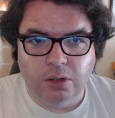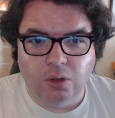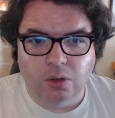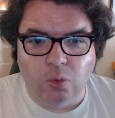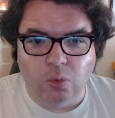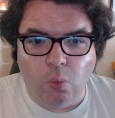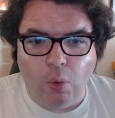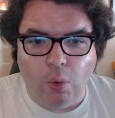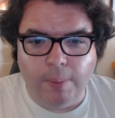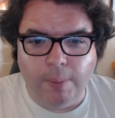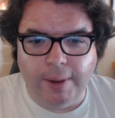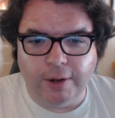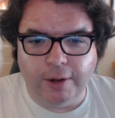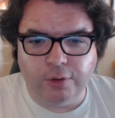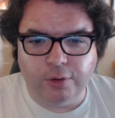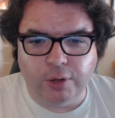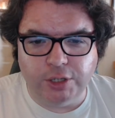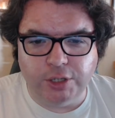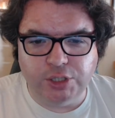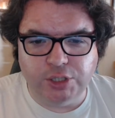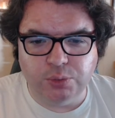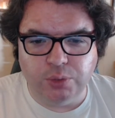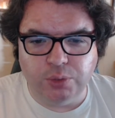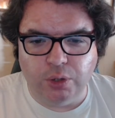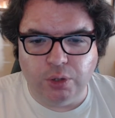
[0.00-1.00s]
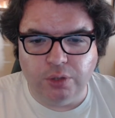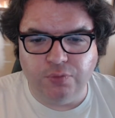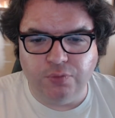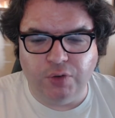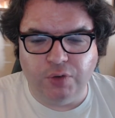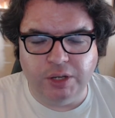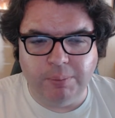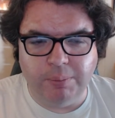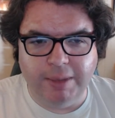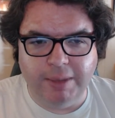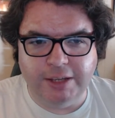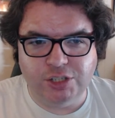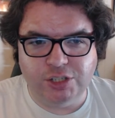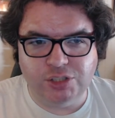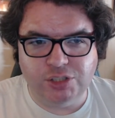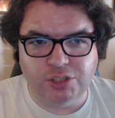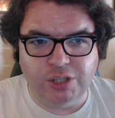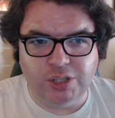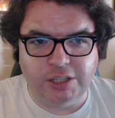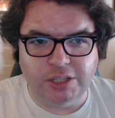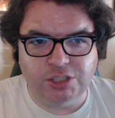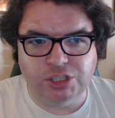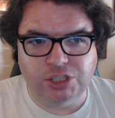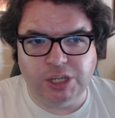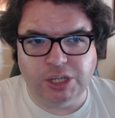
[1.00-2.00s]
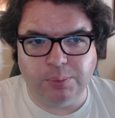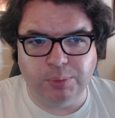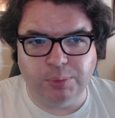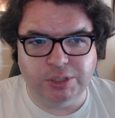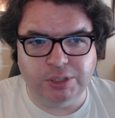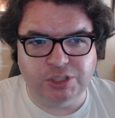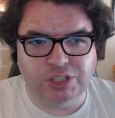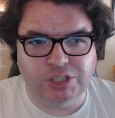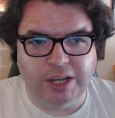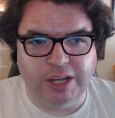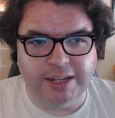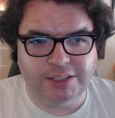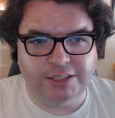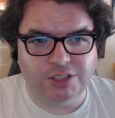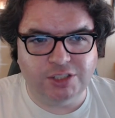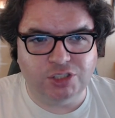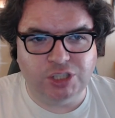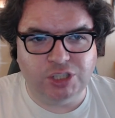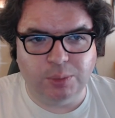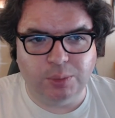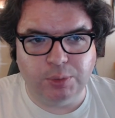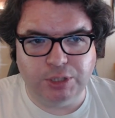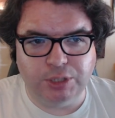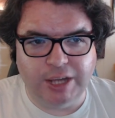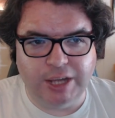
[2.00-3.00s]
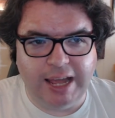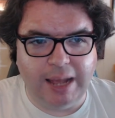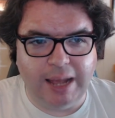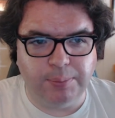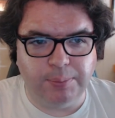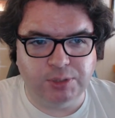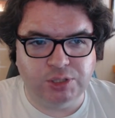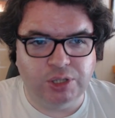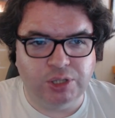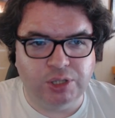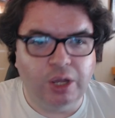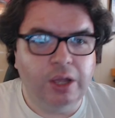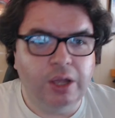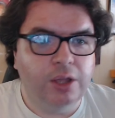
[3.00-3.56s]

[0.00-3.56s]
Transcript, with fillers: What about Crunchyroll and Funimation as separate sites and separate apps?